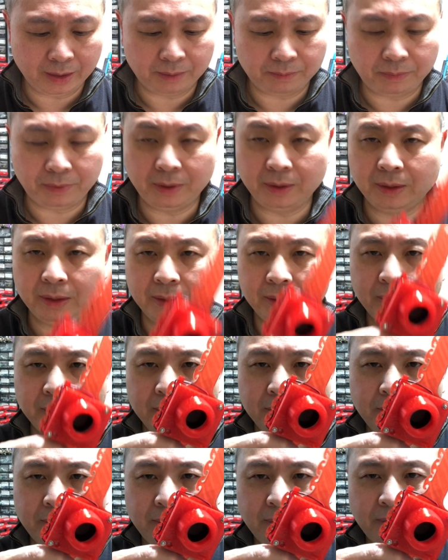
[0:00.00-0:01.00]
up
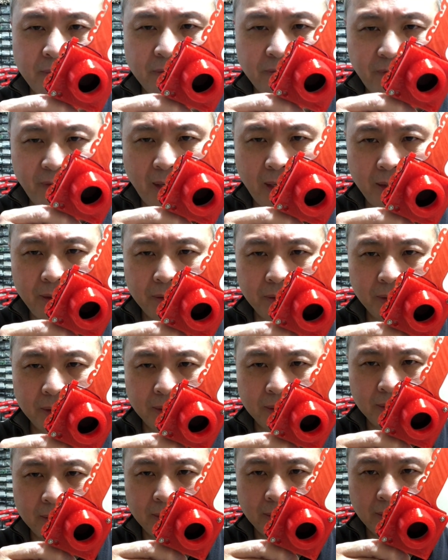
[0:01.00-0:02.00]
the fan unit.